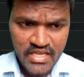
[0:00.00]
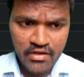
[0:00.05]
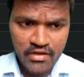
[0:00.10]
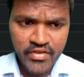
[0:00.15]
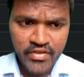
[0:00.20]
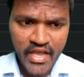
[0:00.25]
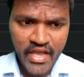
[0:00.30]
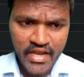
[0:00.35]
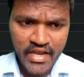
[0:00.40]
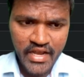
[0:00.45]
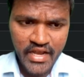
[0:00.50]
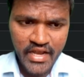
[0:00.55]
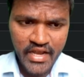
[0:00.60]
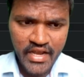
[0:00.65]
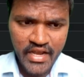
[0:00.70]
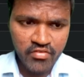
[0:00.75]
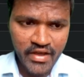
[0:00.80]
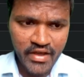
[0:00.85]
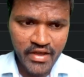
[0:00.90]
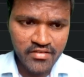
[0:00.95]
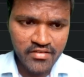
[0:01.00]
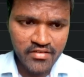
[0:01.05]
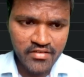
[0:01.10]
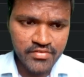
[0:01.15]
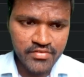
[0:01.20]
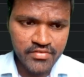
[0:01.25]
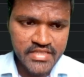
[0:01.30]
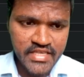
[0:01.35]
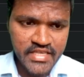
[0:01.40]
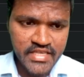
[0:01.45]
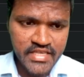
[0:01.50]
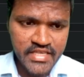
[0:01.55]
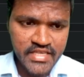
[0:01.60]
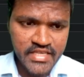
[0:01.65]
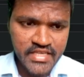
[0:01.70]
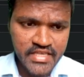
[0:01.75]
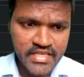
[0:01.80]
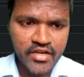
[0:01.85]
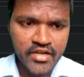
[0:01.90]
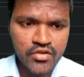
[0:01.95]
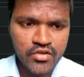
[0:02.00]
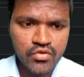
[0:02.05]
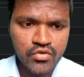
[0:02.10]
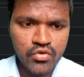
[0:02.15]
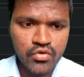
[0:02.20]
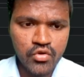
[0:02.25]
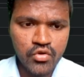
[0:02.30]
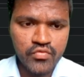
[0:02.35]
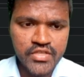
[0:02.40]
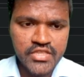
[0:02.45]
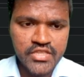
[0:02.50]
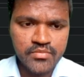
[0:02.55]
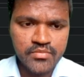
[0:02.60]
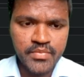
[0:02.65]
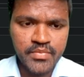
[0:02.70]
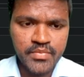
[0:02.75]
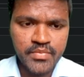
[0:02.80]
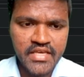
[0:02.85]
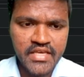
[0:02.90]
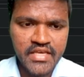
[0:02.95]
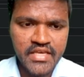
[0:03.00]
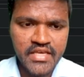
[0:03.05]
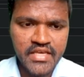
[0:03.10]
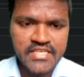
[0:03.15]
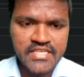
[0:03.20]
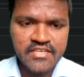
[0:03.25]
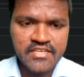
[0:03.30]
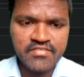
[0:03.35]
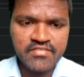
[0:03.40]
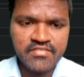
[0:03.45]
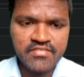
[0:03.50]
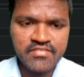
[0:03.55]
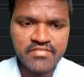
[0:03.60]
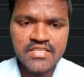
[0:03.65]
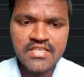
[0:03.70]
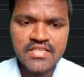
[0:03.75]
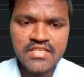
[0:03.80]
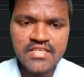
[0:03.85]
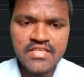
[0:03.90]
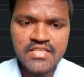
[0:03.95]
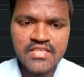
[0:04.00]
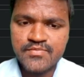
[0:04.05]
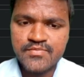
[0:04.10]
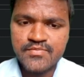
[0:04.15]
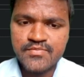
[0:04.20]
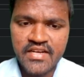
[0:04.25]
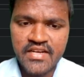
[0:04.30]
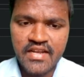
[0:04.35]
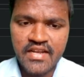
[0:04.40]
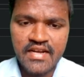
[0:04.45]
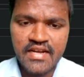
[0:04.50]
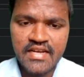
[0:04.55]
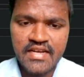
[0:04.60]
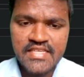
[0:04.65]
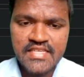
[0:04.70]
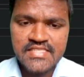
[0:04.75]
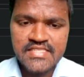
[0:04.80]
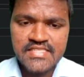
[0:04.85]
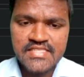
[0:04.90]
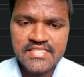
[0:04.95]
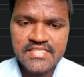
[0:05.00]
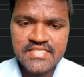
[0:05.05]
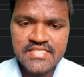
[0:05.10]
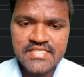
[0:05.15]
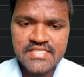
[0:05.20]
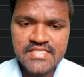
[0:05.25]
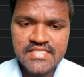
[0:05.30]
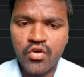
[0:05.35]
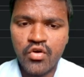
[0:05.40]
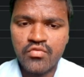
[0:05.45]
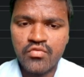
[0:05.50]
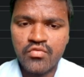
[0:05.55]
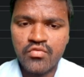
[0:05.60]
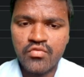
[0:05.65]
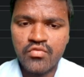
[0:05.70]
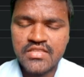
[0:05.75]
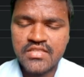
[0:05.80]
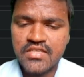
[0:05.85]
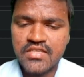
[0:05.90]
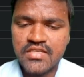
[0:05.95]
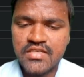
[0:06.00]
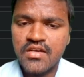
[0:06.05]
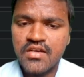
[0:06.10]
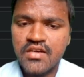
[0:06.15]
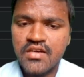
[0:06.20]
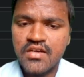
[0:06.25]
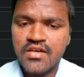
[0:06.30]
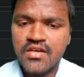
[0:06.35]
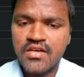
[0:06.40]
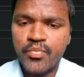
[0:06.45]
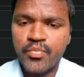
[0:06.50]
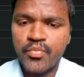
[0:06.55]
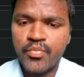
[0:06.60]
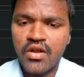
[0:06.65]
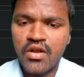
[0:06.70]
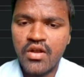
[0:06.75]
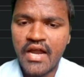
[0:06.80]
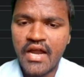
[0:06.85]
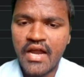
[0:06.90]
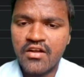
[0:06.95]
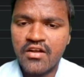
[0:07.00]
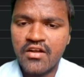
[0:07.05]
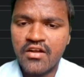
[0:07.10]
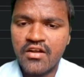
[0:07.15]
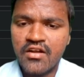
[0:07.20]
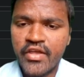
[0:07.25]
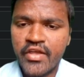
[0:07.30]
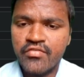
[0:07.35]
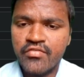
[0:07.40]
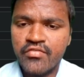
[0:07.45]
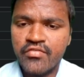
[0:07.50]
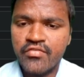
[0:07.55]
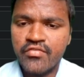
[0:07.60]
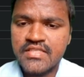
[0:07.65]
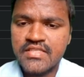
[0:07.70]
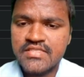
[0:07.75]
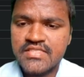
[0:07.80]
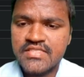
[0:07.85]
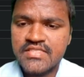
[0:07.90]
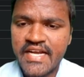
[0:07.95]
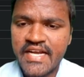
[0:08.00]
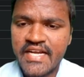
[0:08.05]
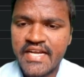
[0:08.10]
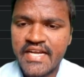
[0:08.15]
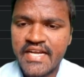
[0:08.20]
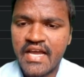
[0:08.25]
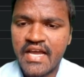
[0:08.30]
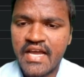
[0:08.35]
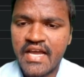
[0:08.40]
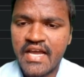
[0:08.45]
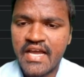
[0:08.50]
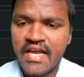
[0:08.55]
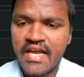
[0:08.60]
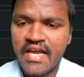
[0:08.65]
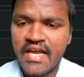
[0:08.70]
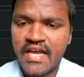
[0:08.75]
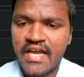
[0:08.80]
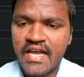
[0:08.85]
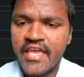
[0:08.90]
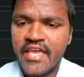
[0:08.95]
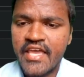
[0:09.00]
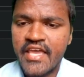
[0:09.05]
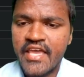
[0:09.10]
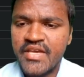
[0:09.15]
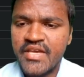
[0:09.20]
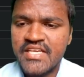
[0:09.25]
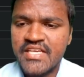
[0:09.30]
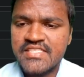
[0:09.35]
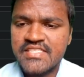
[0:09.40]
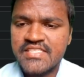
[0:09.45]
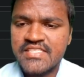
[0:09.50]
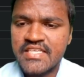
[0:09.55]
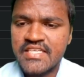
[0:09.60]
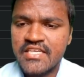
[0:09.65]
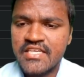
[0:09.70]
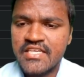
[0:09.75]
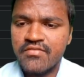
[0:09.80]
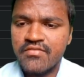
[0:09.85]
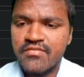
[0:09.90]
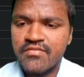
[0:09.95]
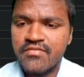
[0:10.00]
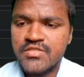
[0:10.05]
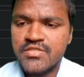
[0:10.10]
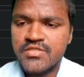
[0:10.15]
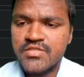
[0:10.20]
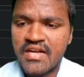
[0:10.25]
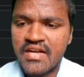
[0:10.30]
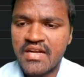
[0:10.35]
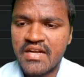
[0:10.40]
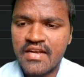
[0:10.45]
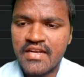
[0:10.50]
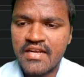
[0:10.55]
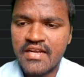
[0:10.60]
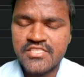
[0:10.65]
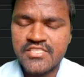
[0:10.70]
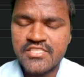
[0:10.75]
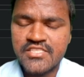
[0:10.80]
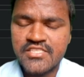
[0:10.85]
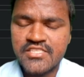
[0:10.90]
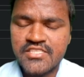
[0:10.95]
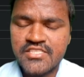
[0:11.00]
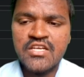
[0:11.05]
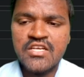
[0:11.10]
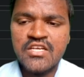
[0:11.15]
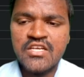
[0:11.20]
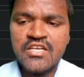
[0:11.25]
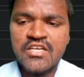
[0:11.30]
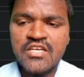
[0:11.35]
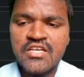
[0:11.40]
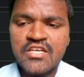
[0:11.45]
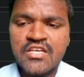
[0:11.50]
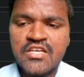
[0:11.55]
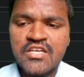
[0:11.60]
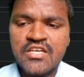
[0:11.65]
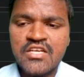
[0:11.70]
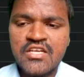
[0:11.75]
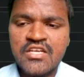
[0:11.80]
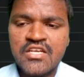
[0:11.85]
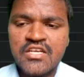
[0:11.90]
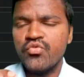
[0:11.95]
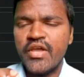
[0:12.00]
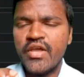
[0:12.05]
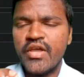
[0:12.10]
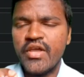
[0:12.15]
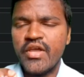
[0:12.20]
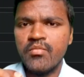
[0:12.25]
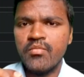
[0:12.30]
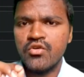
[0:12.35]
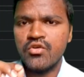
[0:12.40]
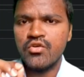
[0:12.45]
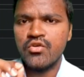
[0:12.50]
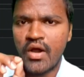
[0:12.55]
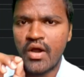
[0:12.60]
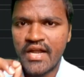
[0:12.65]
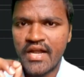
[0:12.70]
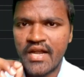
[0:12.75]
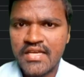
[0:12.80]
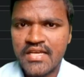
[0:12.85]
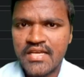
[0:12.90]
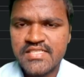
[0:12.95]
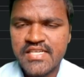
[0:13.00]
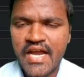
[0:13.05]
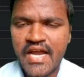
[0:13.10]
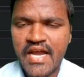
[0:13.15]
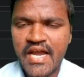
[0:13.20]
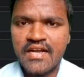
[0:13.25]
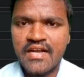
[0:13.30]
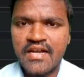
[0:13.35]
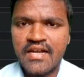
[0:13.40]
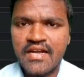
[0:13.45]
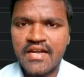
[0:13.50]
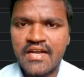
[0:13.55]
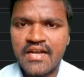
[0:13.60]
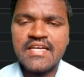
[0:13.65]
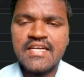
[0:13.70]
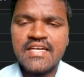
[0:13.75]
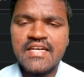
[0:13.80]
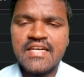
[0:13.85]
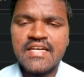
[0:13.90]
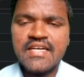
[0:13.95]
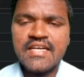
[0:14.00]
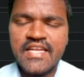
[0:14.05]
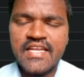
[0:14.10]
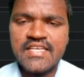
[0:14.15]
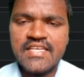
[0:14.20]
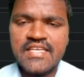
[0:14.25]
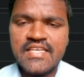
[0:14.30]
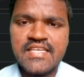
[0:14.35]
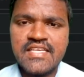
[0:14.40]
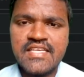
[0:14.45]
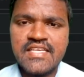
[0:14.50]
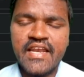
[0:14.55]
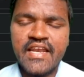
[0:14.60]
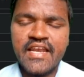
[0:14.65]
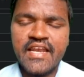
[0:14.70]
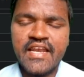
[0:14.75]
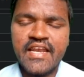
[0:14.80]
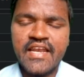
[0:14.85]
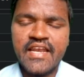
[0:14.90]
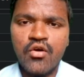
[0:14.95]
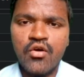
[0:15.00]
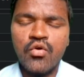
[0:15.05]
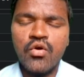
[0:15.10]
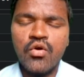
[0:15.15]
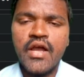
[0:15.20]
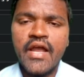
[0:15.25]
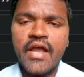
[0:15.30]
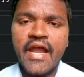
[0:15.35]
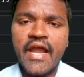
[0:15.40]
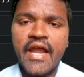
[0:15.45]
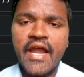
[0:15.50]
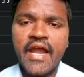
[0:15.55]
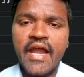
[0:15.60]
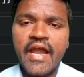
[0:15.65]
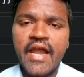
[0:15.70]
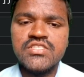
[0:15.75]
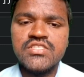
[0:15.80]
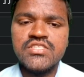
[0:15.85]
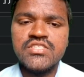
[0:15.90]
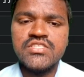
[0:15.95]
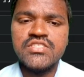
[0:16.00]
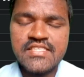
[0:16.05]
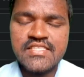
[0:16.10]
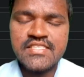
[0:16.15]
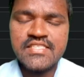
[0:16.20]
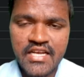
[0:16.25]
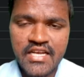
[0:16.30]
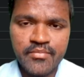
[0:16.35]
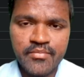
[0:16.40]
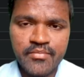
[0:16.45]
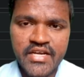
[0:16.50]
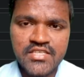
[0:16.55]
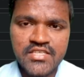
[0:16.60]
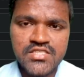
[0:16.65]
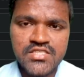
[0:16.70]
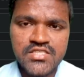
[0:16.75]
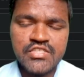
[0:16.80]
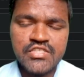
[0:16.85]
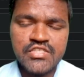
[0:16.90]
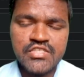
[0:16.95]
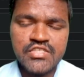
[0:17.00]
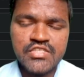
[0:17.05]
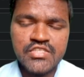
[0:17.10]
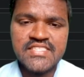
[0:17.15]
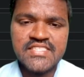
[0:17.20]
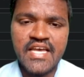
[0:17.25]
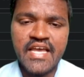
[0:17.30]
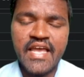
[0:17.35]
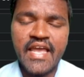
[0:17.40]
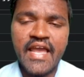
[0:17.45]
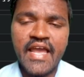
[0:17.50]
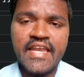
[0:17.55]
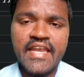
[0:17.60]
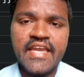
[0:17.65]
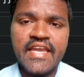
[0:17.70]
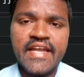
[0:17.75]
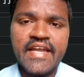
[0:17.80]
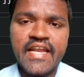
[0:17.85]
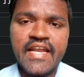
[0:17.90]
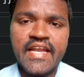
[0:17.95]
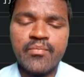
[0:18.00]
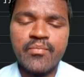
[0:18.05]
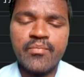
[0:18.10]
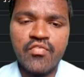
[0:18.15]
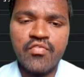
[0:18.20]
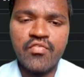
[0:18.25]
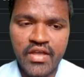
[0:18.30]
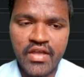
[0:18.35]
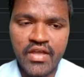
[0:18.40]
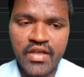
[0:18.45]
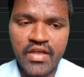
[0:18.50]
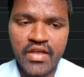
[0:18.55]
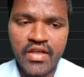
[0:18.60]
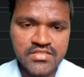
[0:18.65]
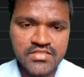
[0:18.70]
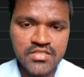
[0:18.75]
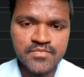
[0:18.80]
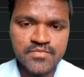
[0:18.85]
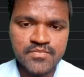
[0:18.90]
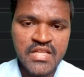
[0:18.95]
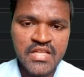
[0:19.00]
We are having 1 with A, 2 with B, 3 with this particular list, and 4 with tuple, and 5 with the set, and AP string with this particular list. So by this you can able to understand dictionaries can have heterogeneous elements, which means any type of elements.